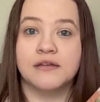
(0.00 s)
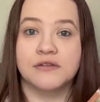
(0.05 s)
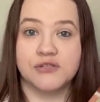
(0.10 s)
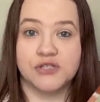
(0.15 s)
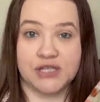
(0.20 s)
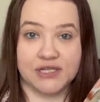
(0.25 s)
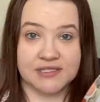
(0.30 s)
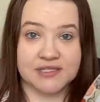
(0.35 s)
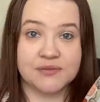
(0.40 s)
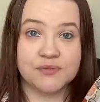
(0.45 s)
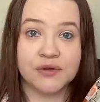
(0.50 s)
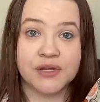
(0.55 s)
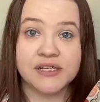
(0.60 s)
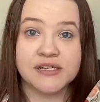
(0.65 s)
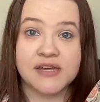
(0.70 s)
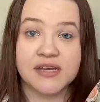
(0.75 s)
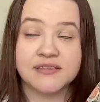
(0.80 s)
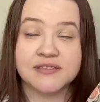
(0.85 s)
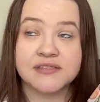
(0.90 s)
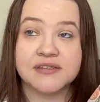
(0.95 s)
Jessie Marie
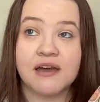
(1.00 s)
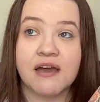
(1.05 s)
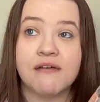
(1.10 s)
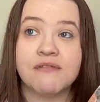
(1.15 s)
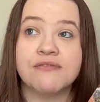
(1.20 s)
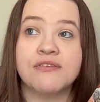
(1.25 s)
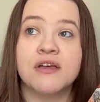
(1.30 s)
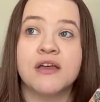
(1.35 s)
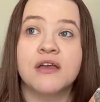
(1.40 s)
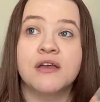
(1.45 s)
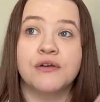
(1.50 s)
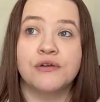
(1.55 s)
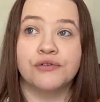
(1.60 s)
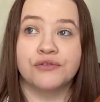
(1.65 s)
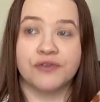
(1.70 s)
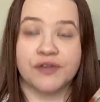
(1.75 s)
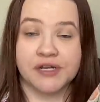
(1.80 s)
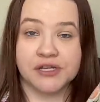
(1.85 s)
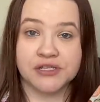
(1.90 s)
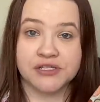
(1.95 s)
does stuff,
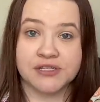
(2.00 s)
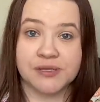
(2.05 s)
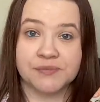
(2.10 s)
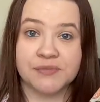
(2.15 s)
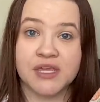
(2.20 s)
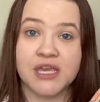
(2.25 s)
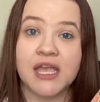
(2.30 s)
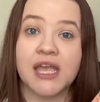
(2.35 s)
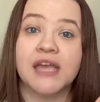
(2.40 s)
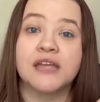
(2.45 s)
finished something,